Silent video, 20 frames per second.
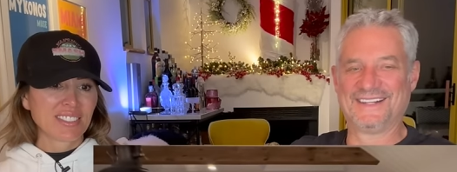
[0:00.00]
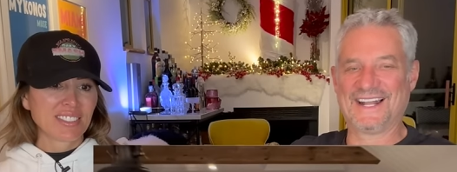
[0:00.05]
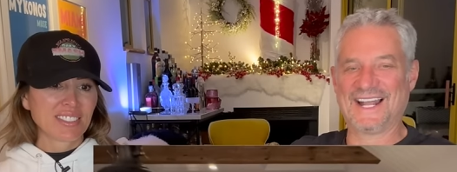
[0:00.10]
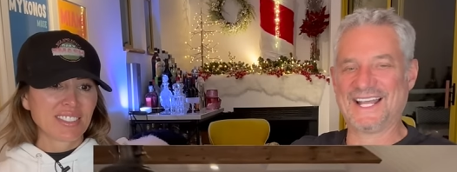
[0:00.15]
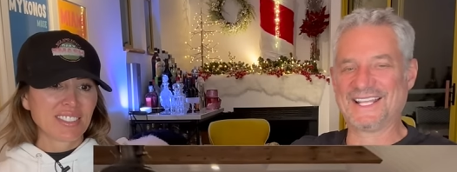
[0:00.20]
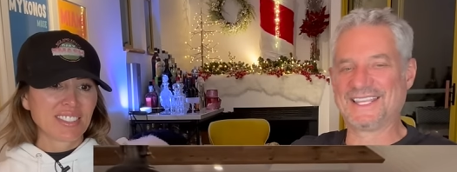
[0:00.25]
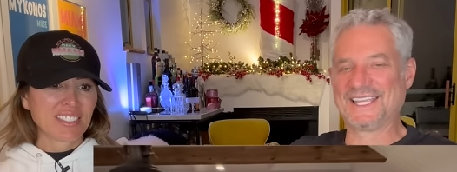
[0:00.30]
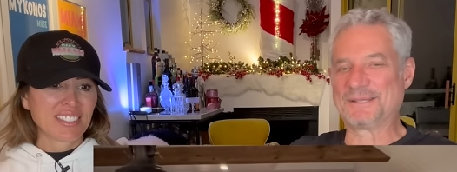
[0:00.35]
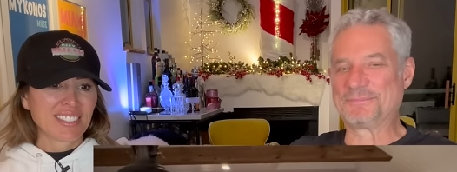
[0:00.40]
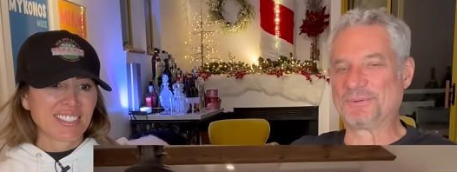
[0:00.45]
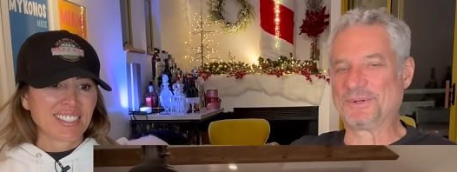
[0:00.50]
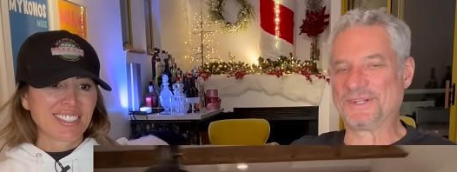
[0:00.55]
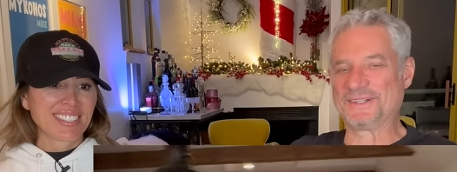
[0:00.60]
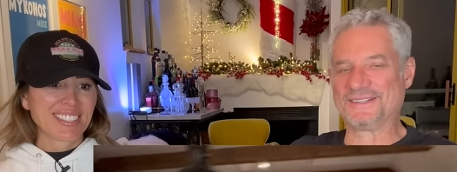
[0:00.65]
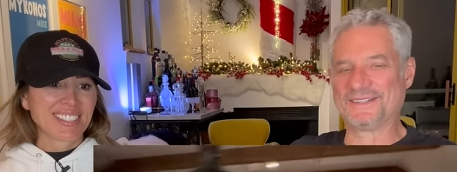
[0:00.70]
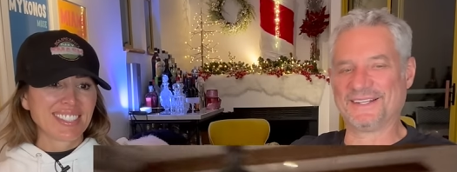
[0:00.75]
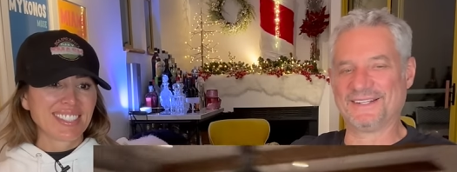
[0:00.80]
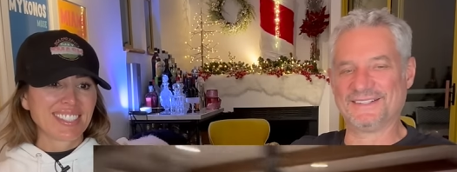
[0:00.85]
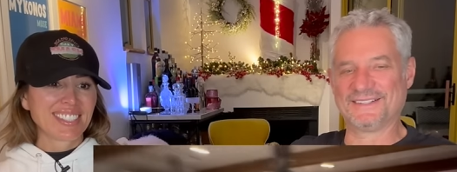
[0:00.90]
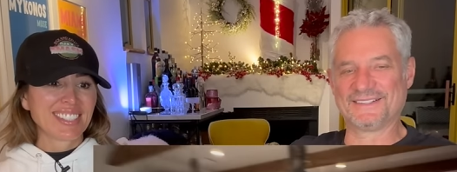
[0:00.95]
Speaker 1: I think you put a
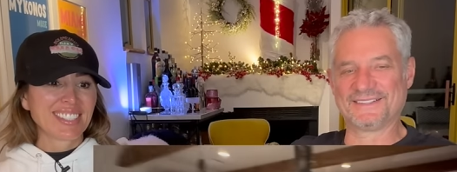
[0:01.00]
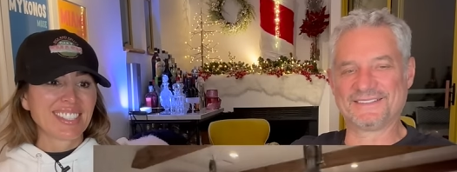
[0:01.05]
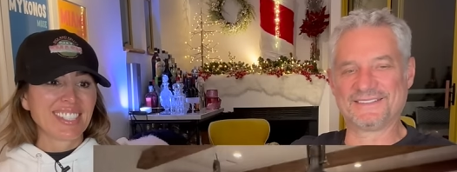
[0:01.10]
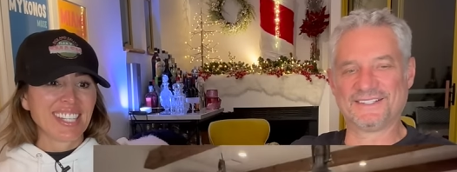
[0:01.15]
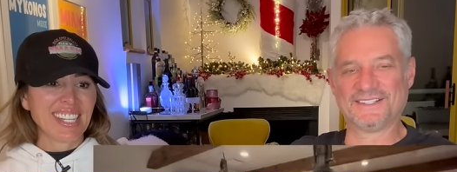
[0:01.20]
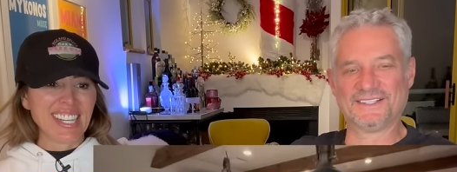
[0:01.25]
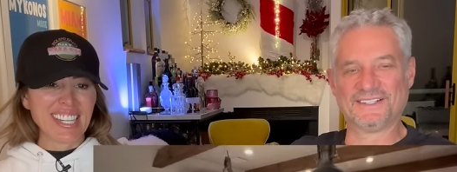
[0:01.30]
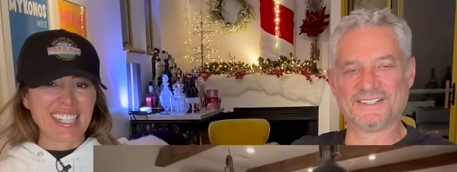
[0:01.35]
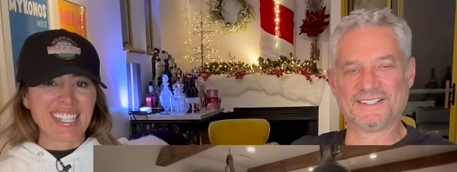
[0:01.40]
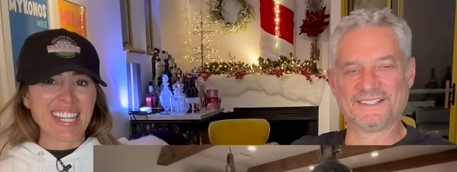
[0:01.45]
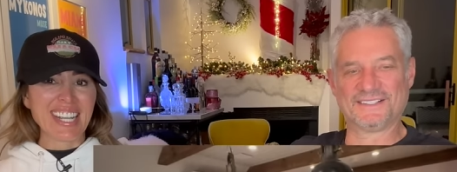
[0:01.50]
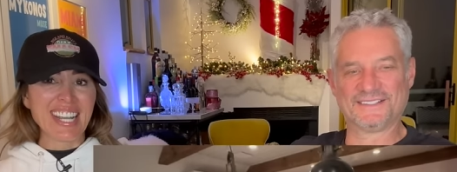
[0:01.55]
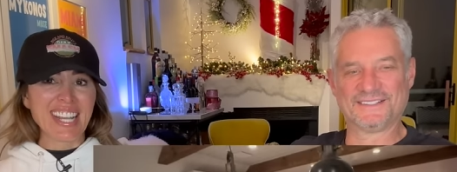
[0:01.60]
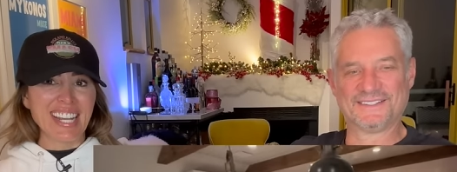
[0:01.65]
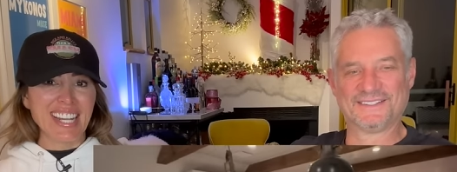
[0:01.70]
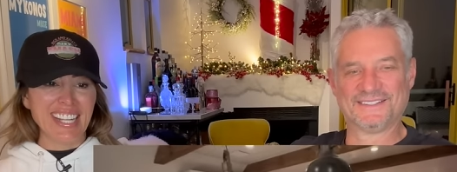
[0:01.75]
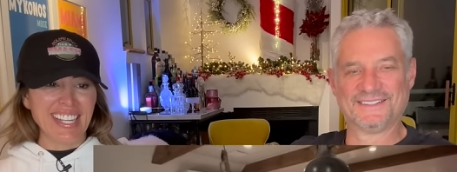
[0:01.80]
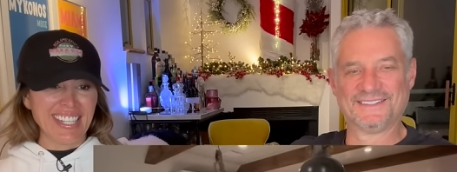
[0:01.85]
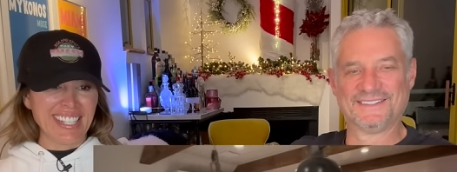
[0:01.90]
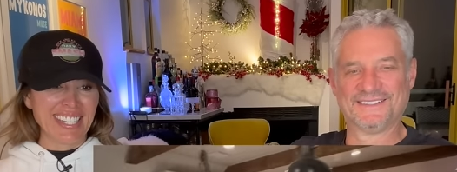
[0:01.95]
dent in the ceiling. He did.
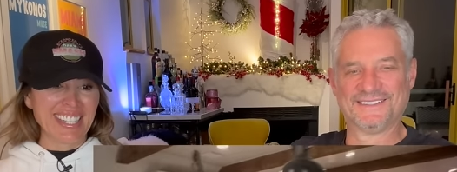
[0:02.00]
